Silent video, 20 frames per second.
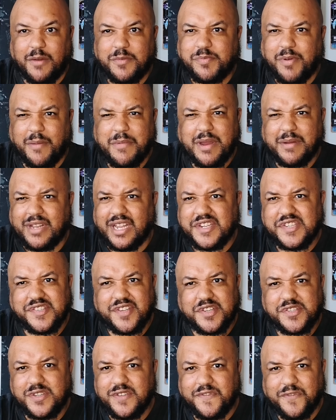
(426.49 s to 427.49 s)
I was probably at like
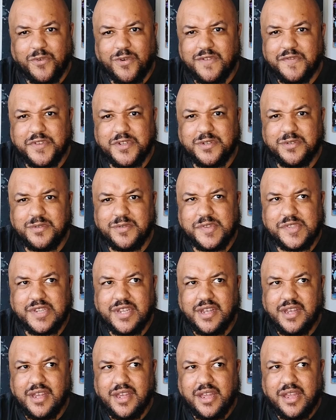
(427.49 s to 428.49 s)
64
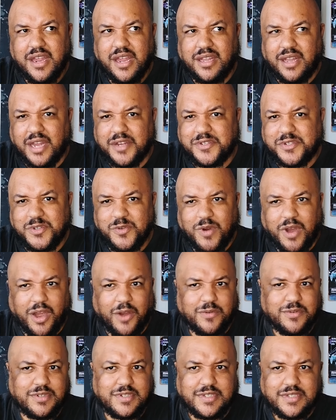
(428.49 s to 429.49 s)
views in like 2
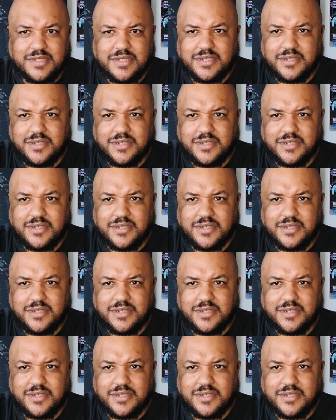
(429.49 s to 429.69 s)
hours.